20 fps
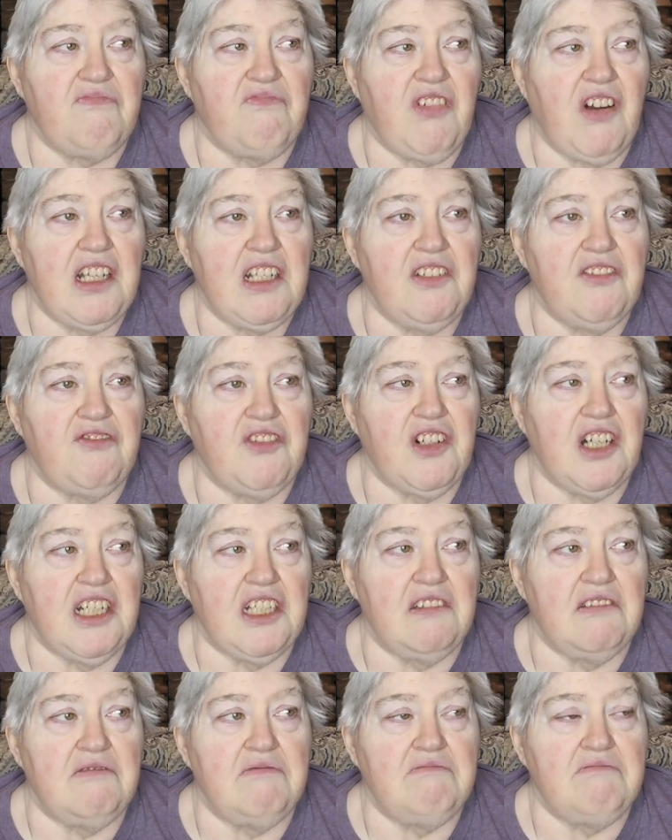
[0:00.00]
I find it
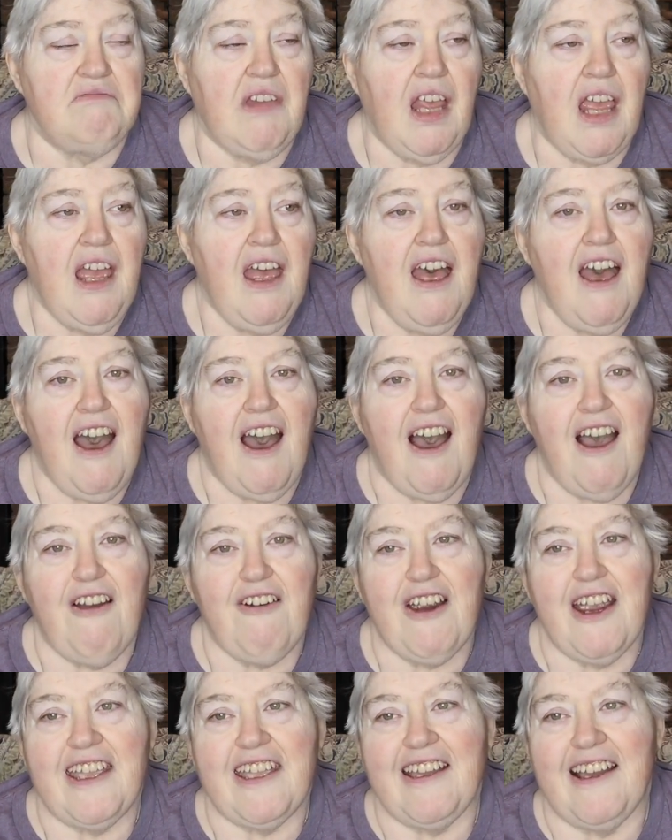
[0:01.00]
fun. All
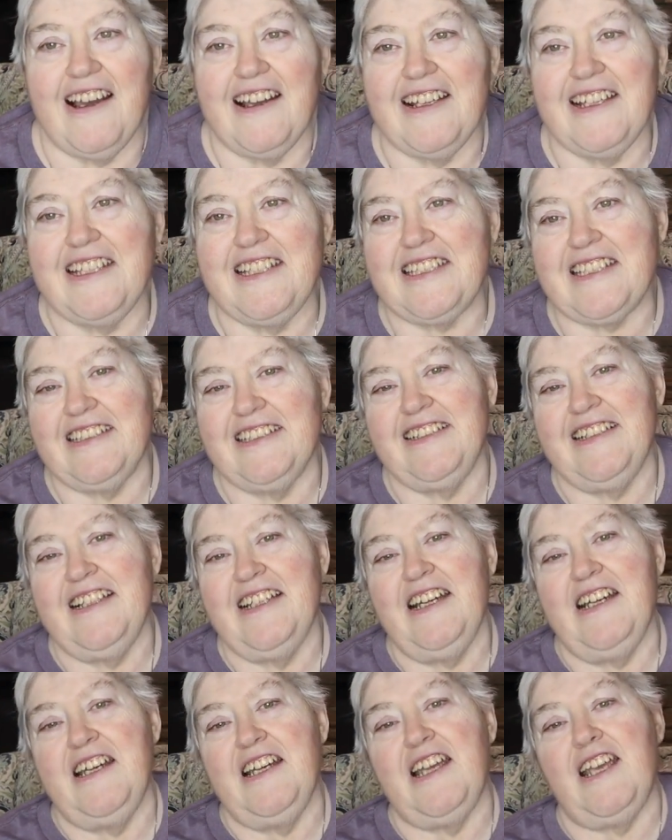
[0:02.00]
right, guys.
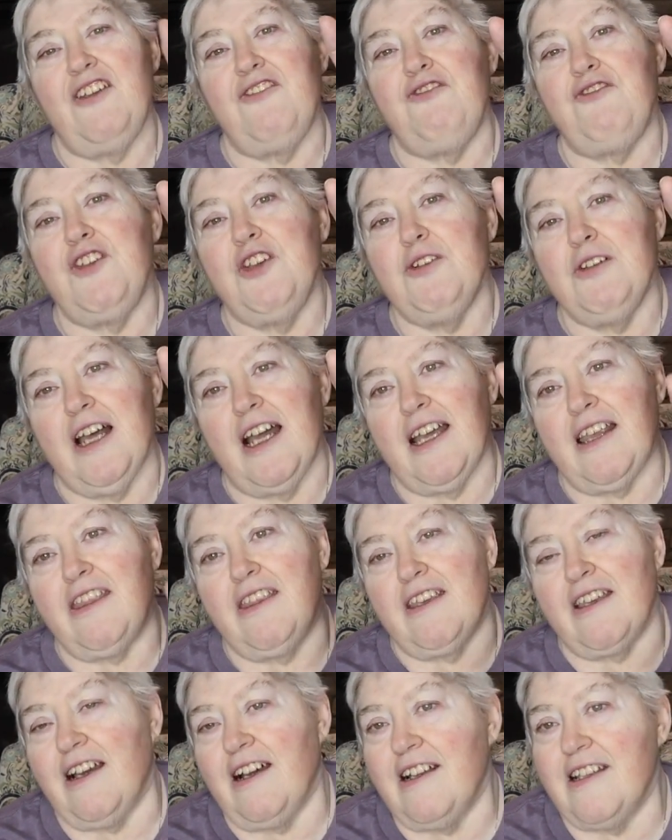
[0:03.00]
If you like
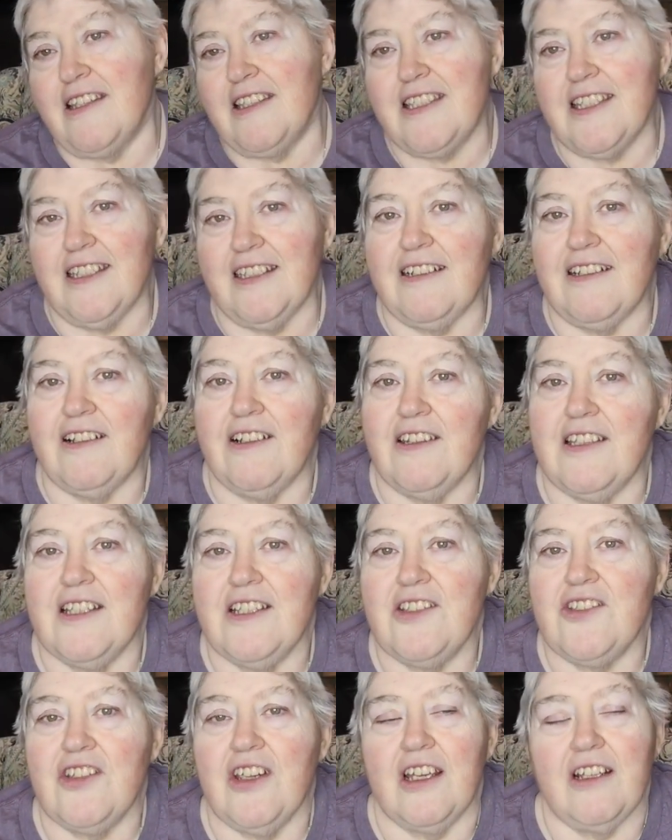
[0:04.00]
the content on
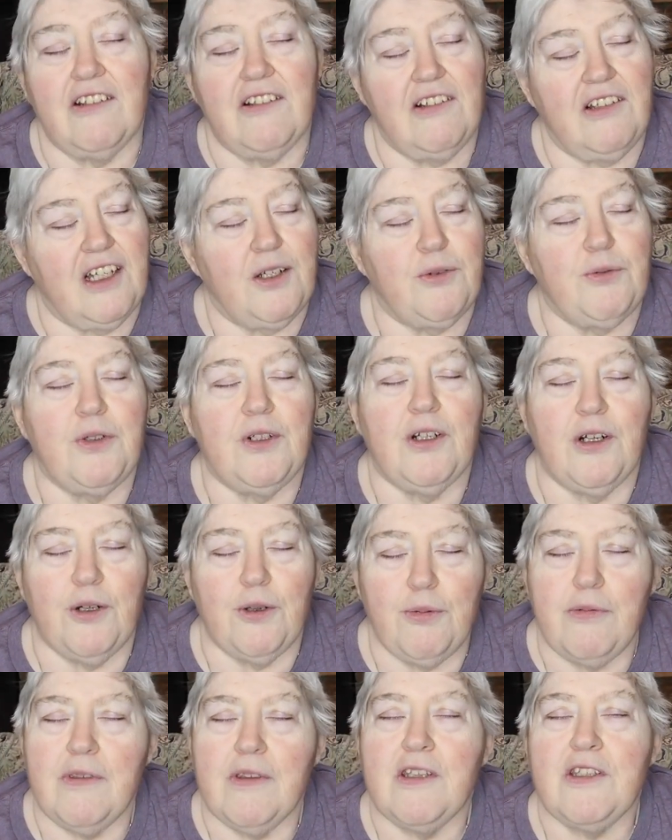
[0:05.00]
this channel, I would
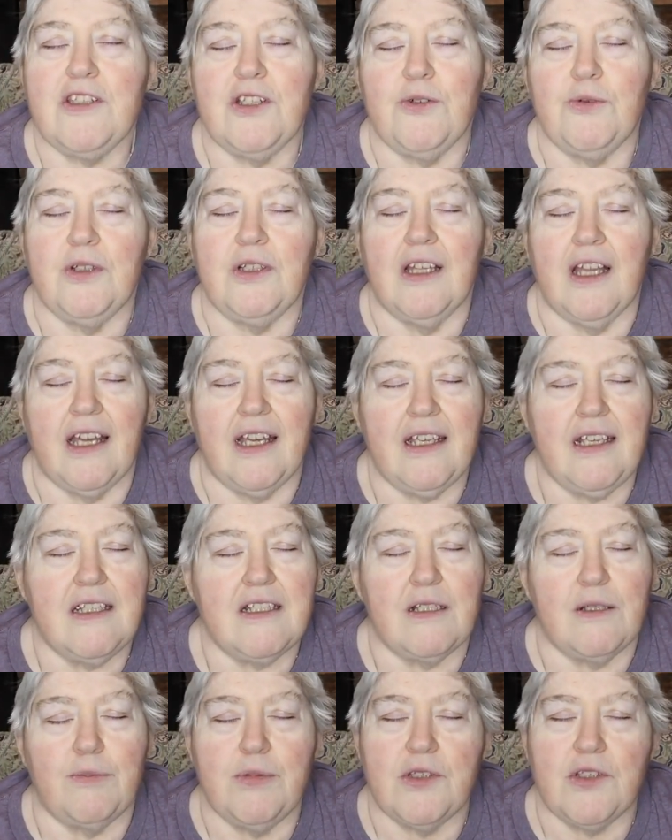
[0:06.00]
hope that you would like,
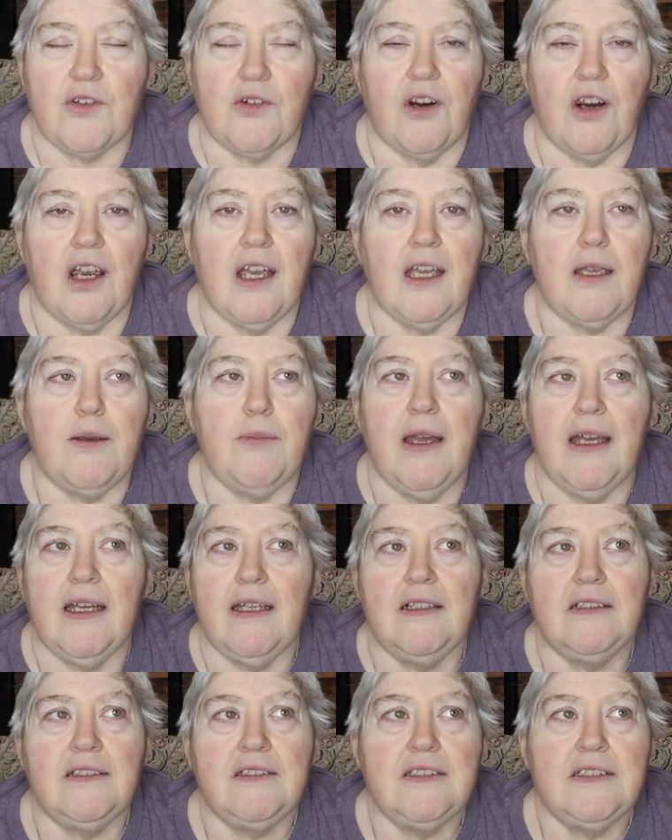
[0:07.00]
subscribe,
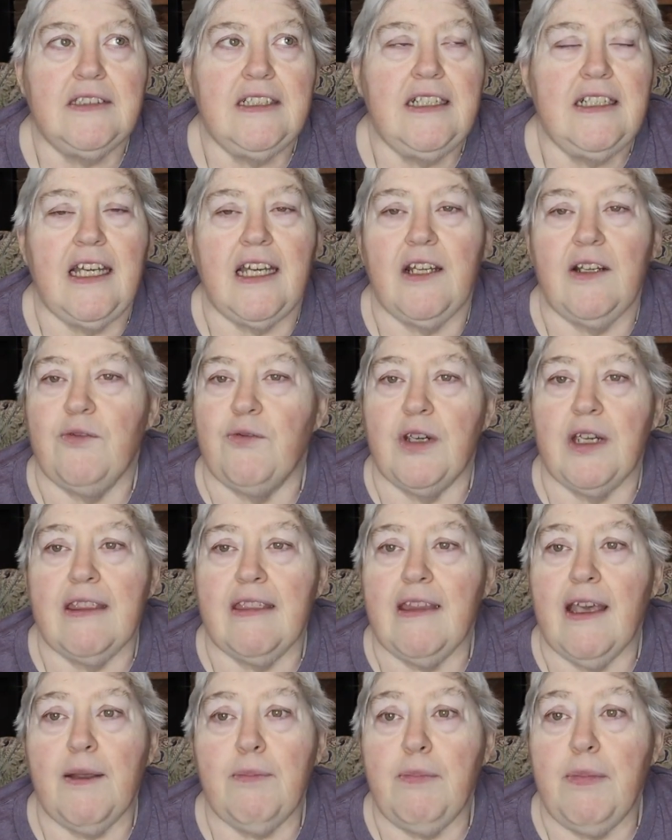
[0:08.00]
and ring
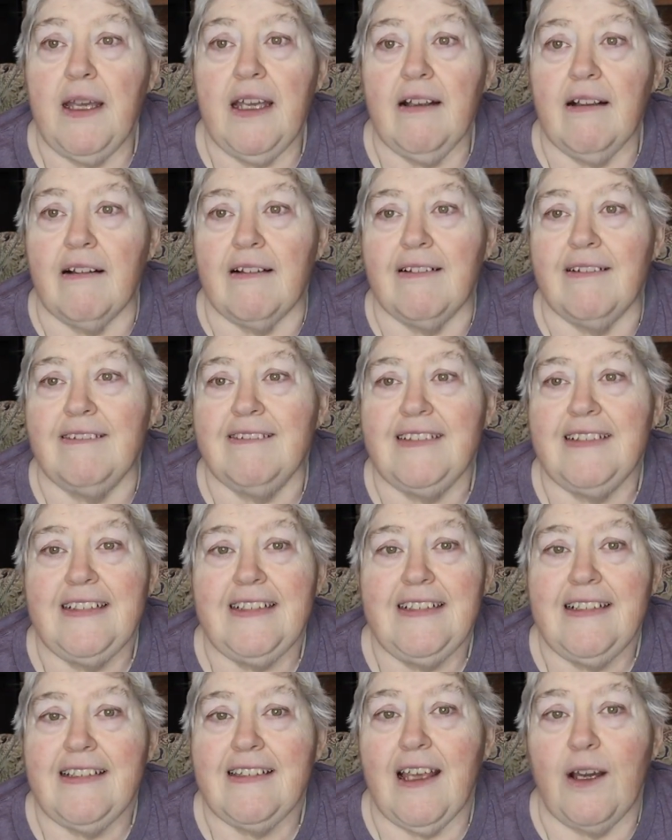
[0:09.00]
that bell.
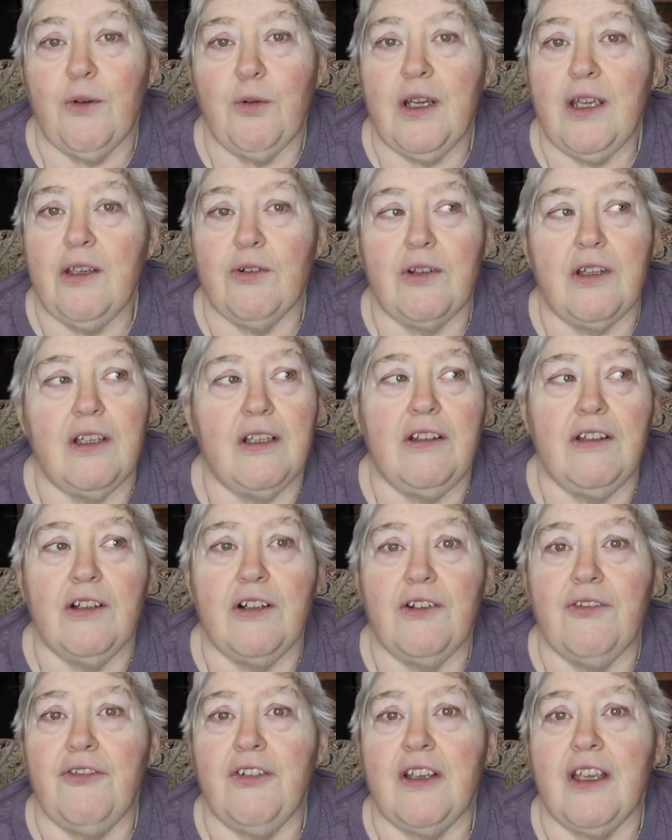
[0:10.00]
That way you'll get
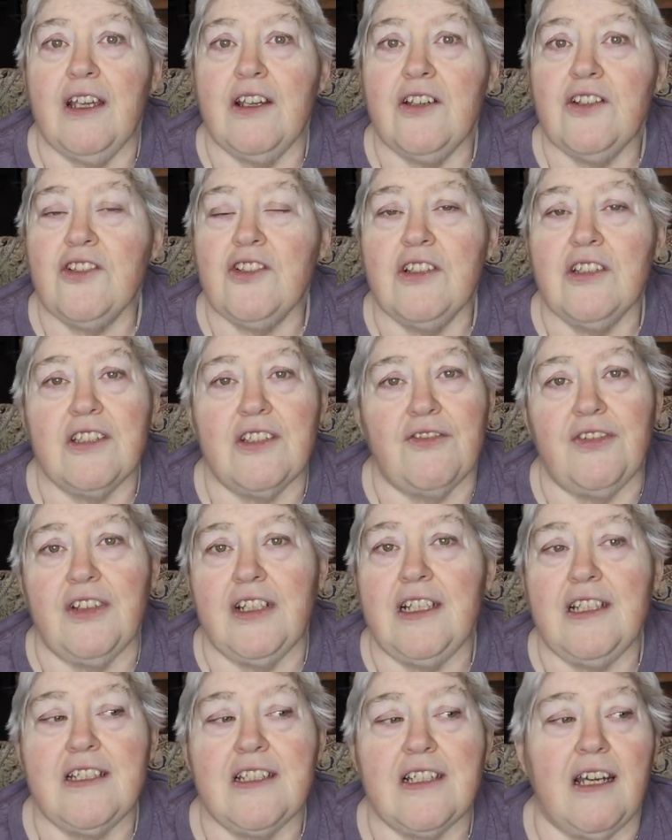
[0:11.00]
notifications of
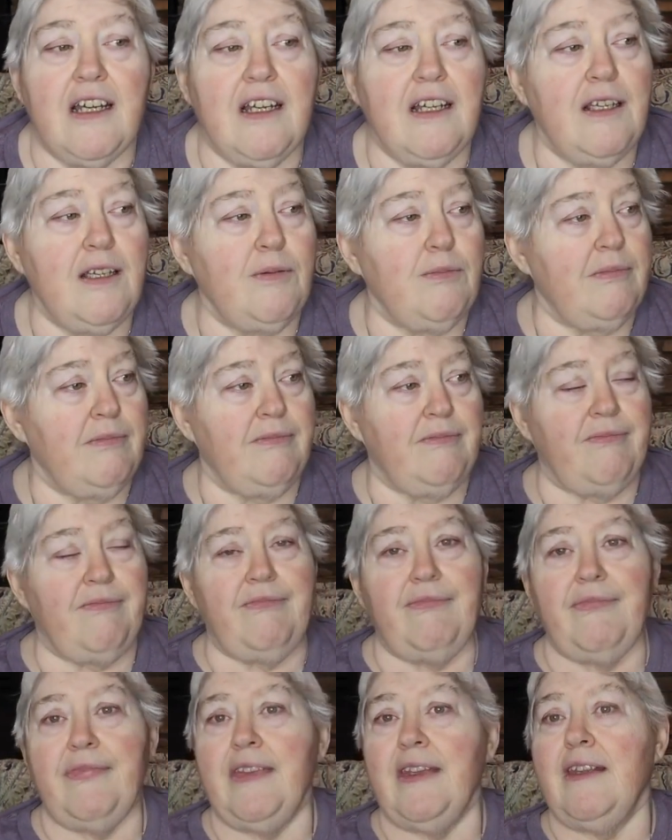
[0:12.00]
any time
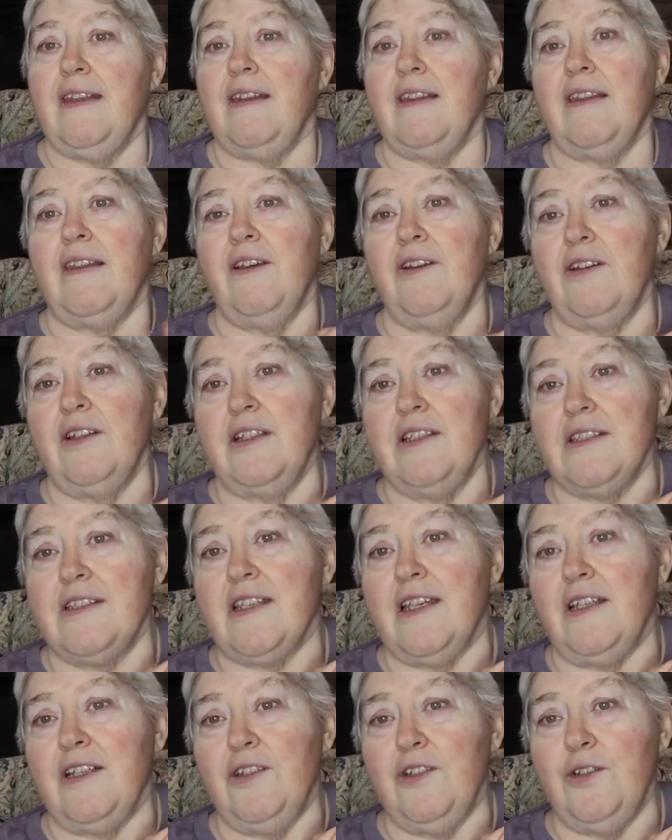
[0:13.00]
there is
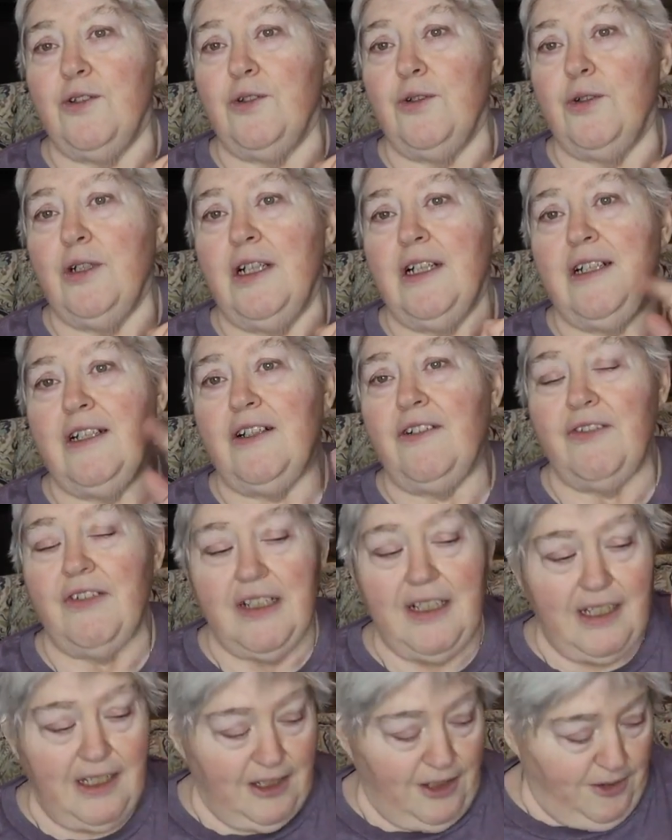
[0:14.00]
a new
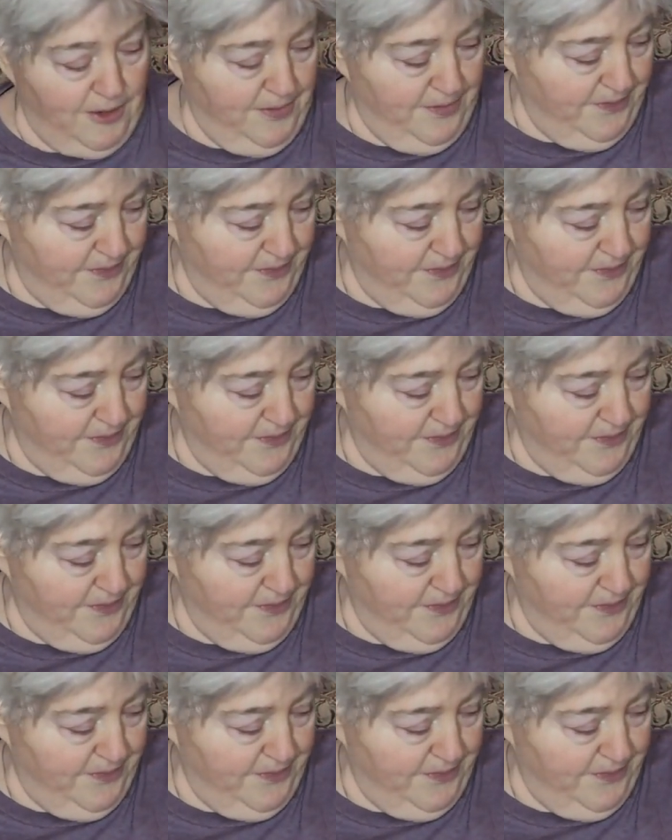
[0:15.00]
video.